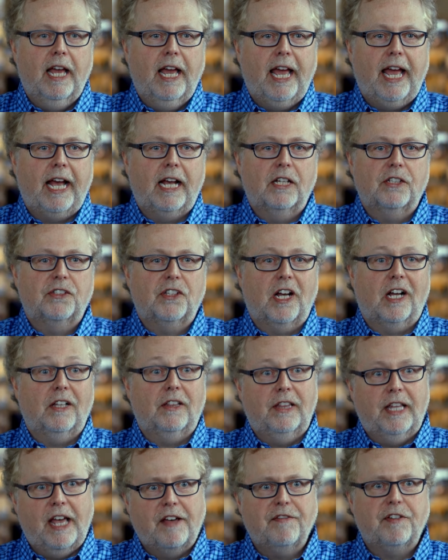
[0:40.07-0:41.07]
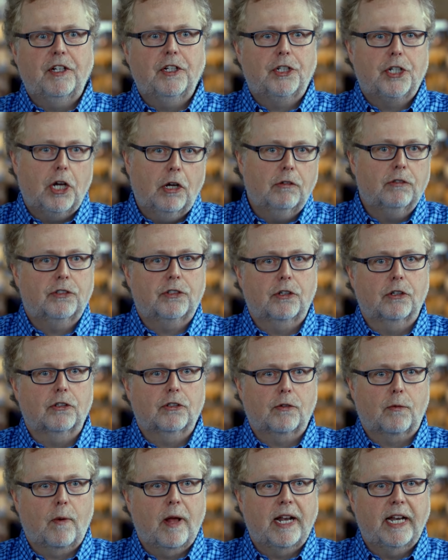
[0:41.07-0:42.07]
has eleven
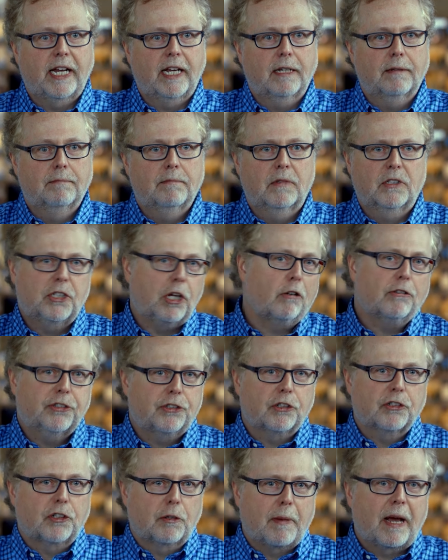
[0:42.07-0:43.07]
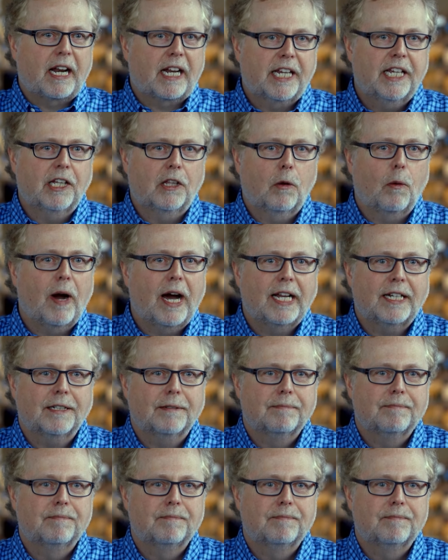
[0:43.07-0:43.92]
toasters running. Toasters are about a kilowatt.